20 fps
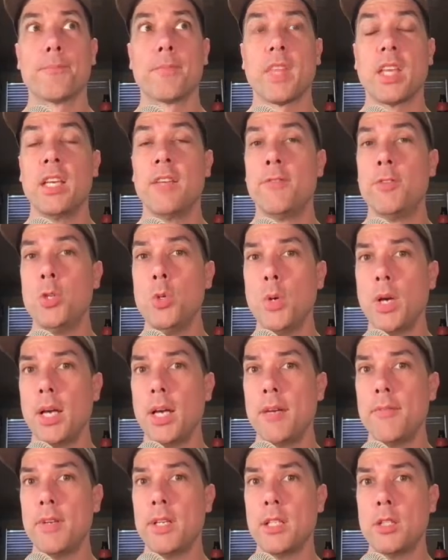If you
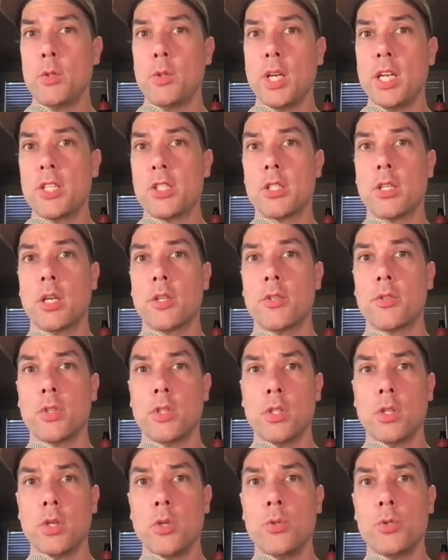have a location other
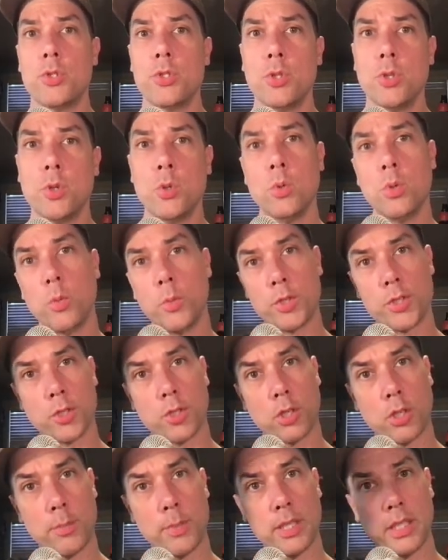than those two, which are
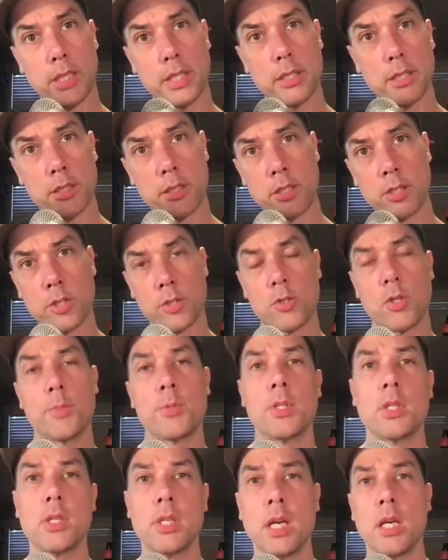going to be linked in the
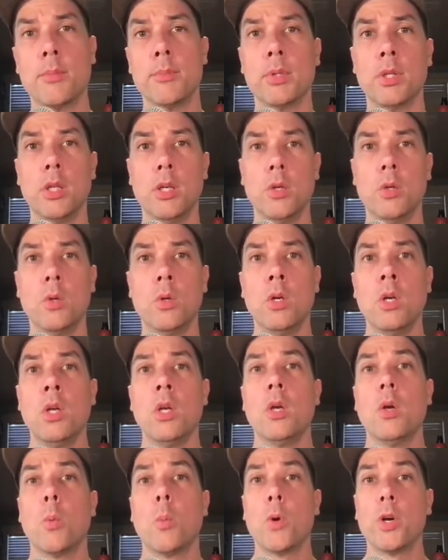description down below,
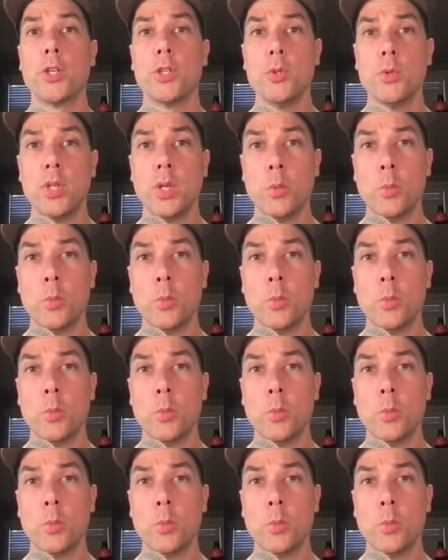where you get